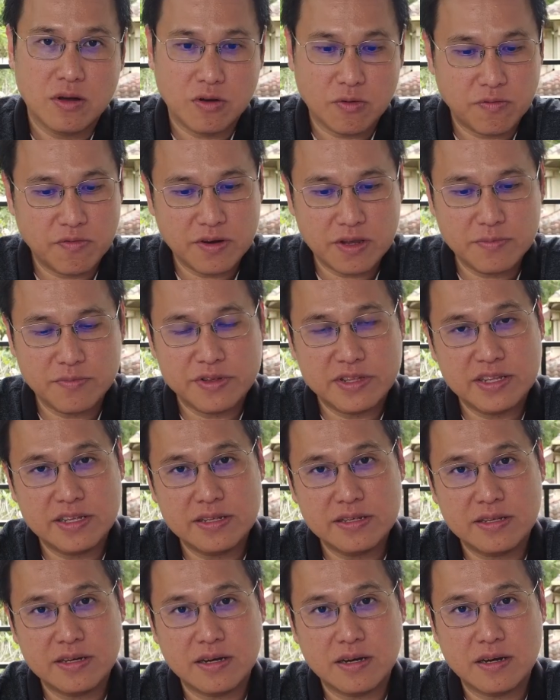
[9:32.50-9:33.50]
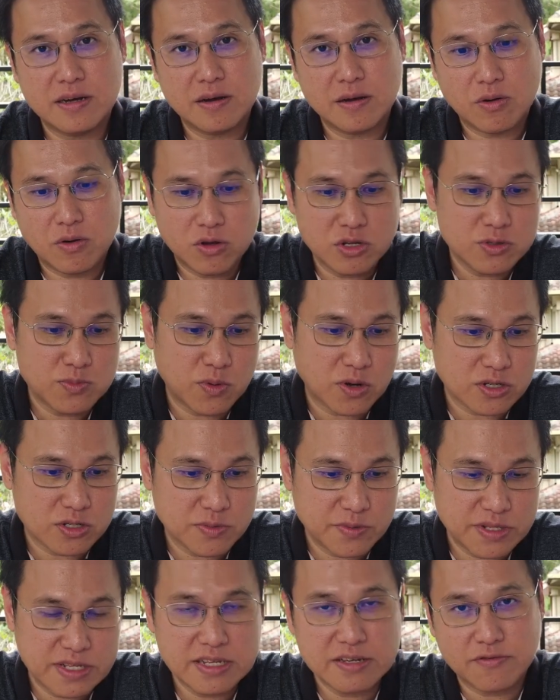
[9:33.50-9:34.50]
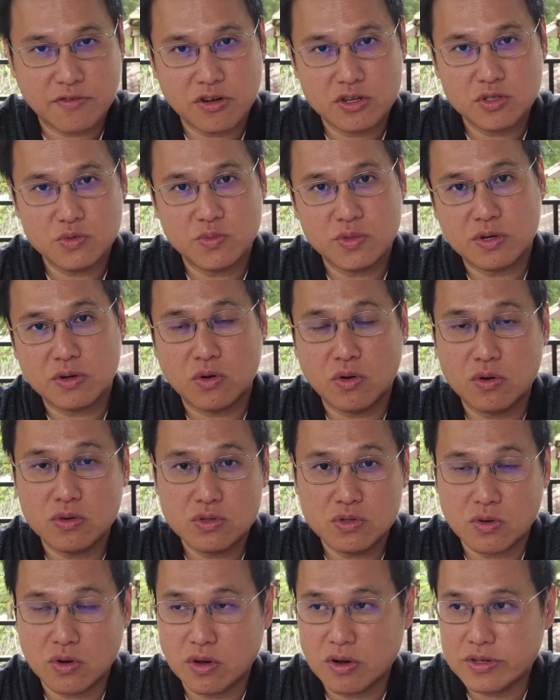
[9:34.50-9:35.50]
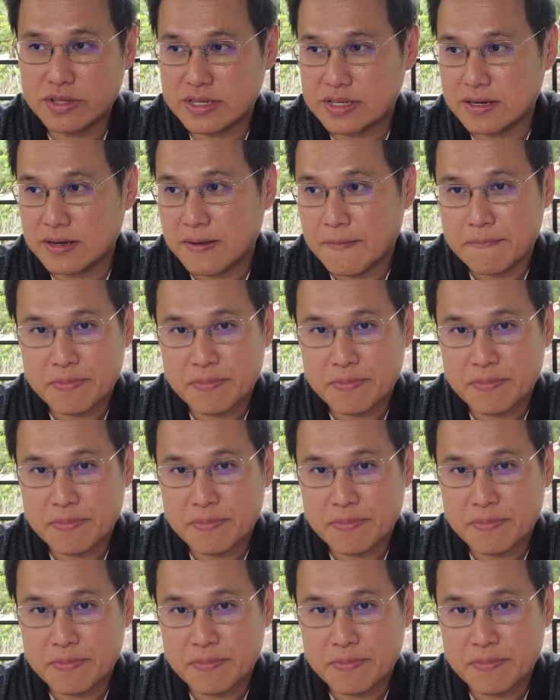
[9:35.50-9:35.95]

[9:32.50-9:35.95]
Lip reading: Hopefully within the close proximity, of course, we'll go to all the